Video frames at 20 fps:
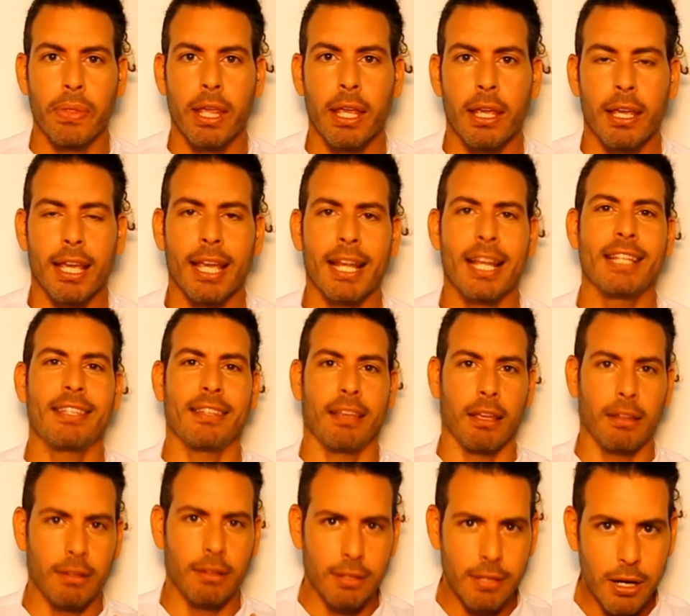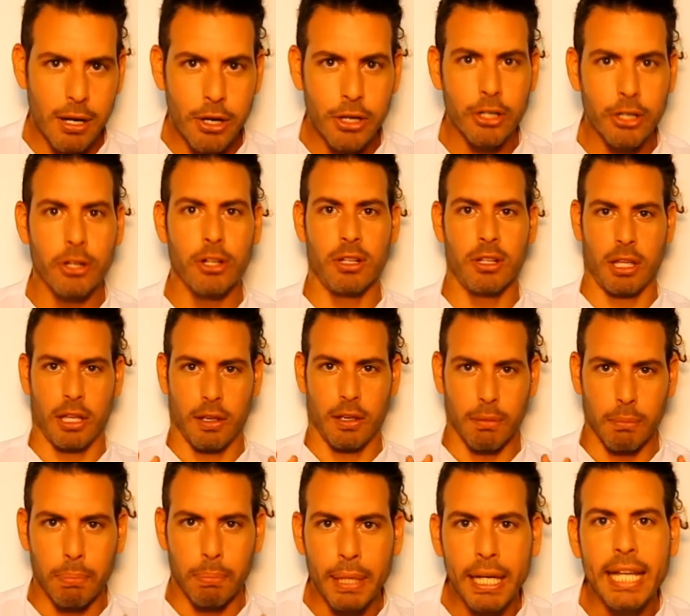It is eternal
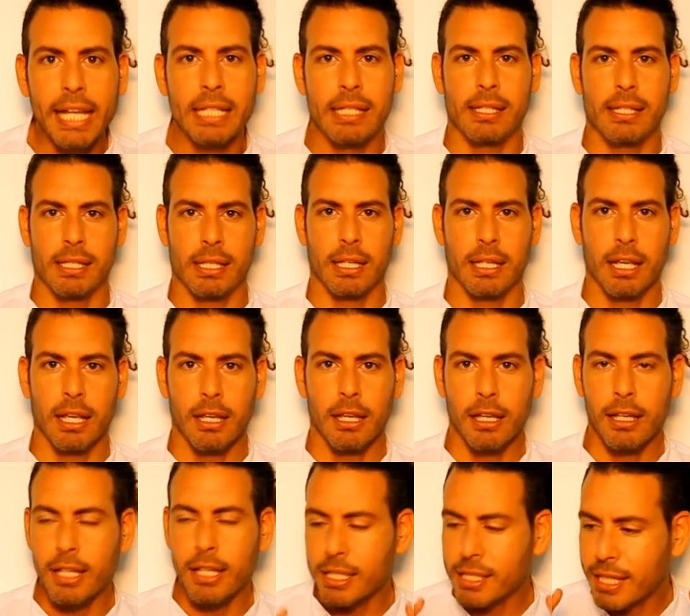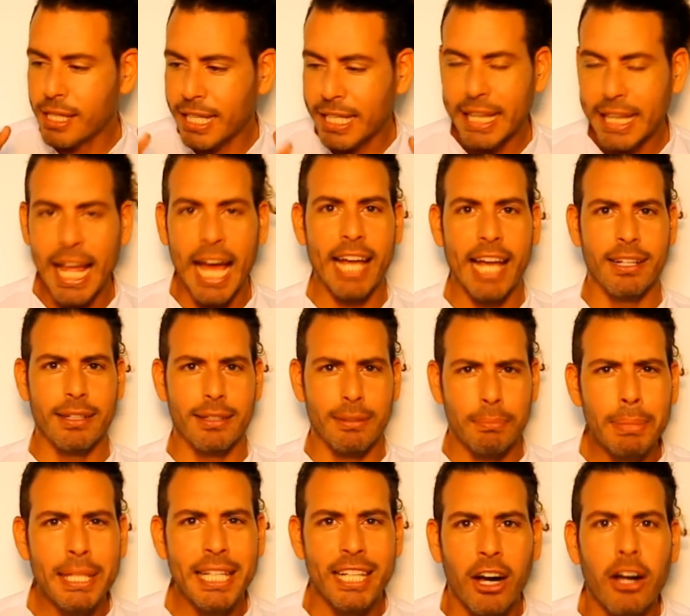bliss. It is the
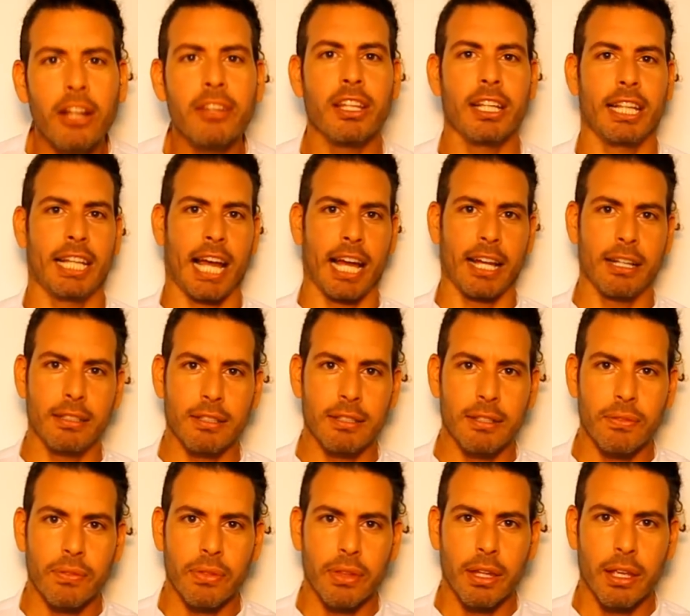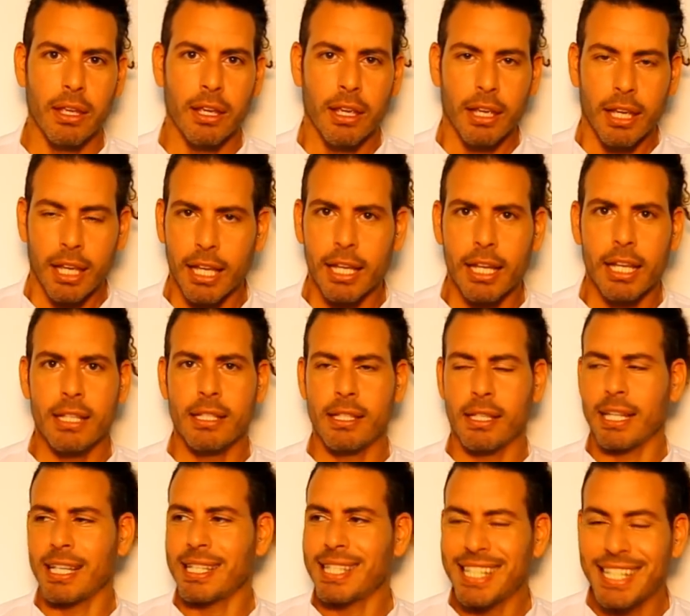light beyond the light. It
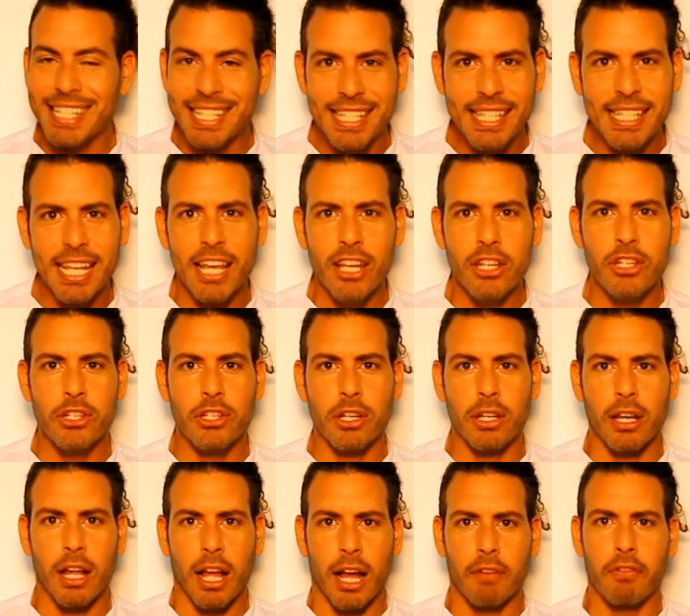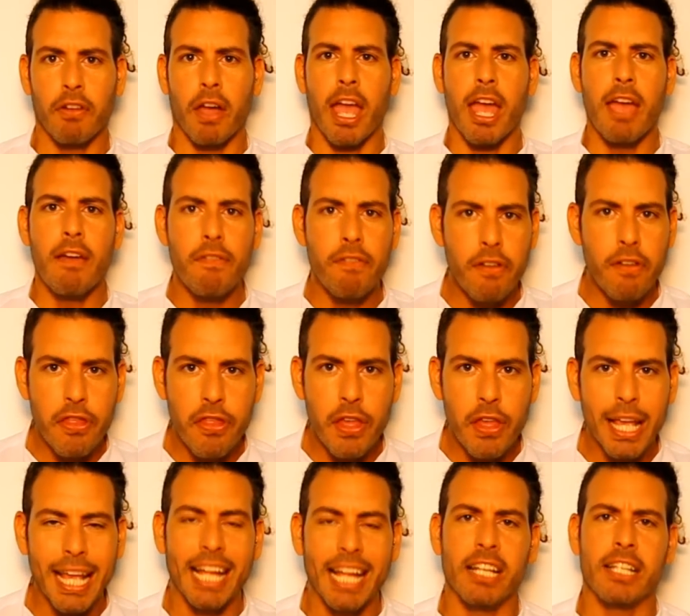is the sensation of
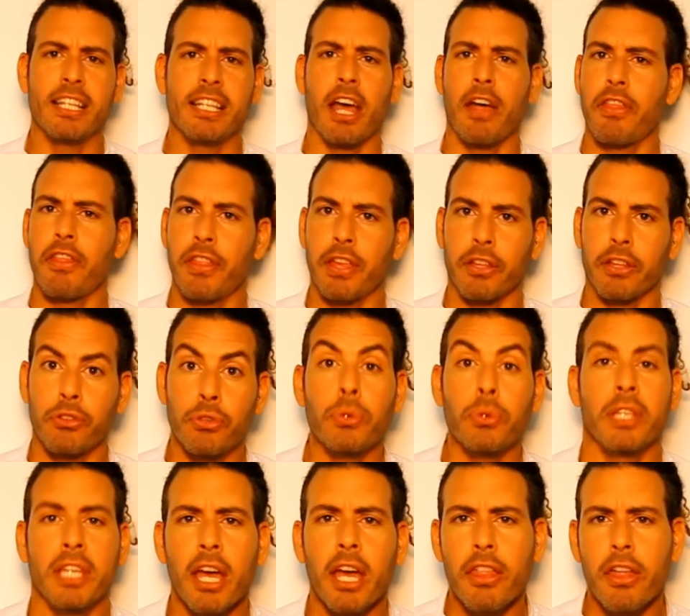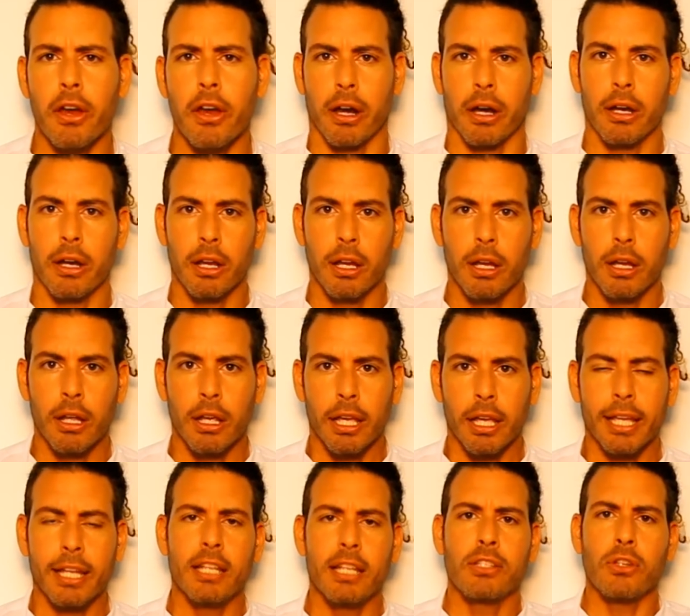everything and nothing together.
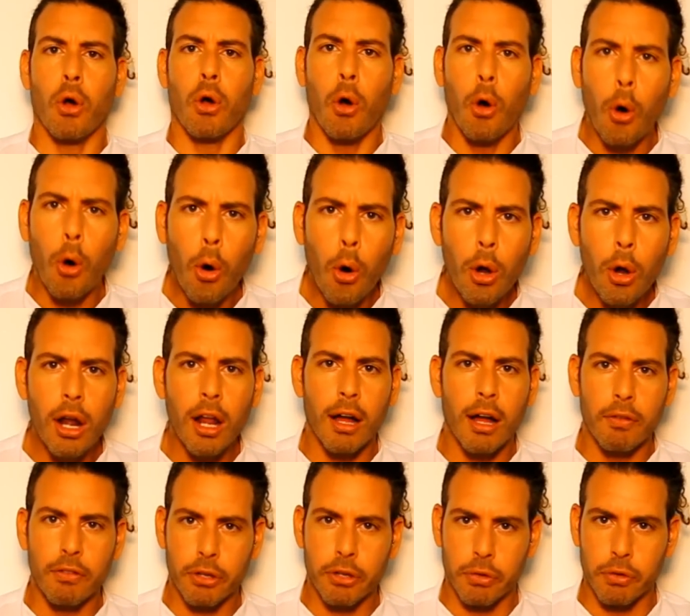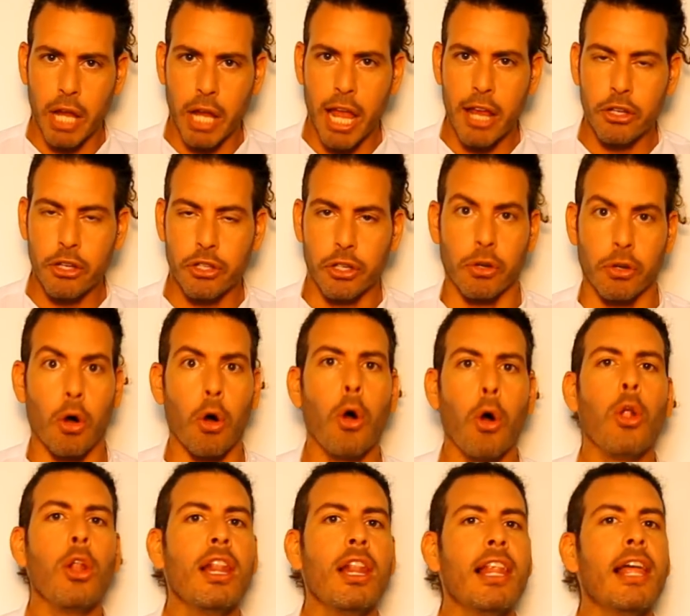It is all of creation.
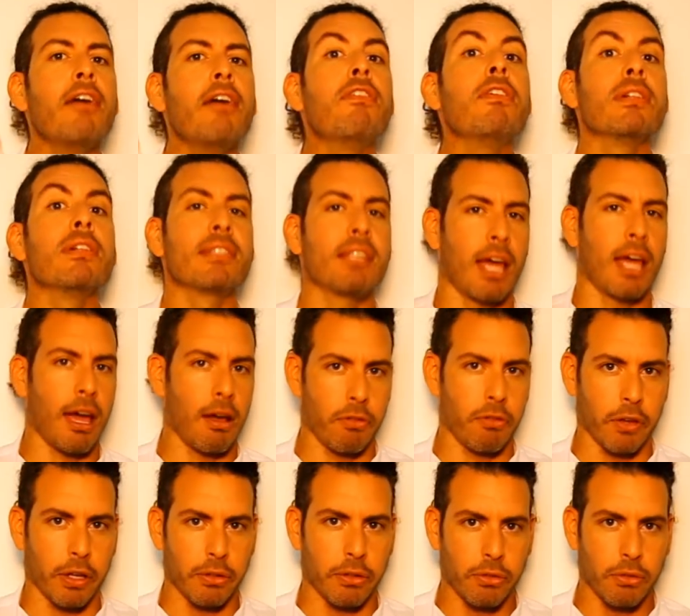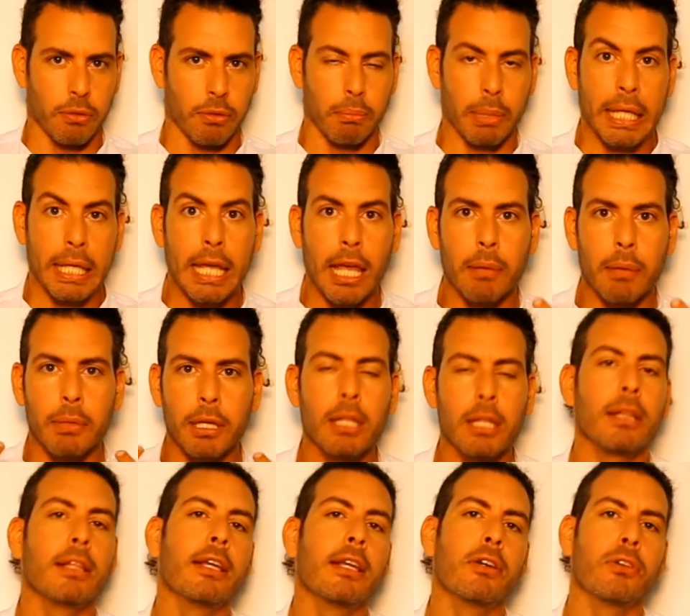All levels of it became
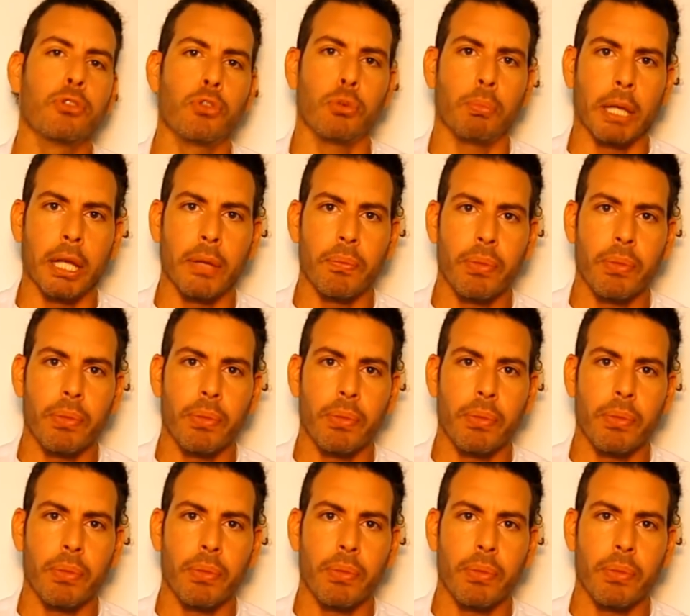clear to me.